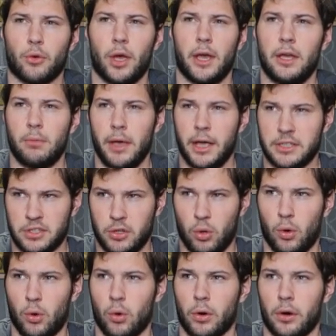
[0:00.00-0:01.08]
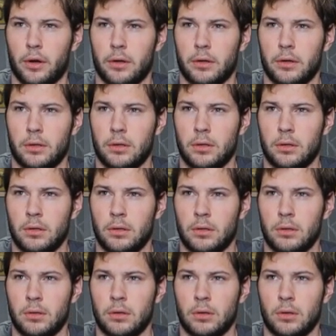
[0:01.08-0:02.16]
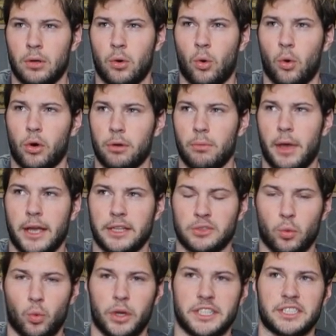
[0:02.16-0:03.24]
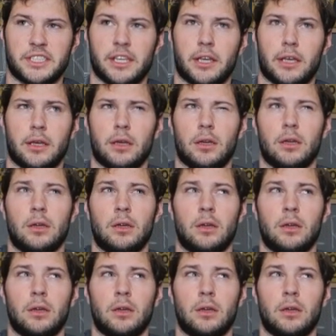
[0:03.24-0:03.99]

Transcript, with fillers: rain makes corn, corn makes whiskey,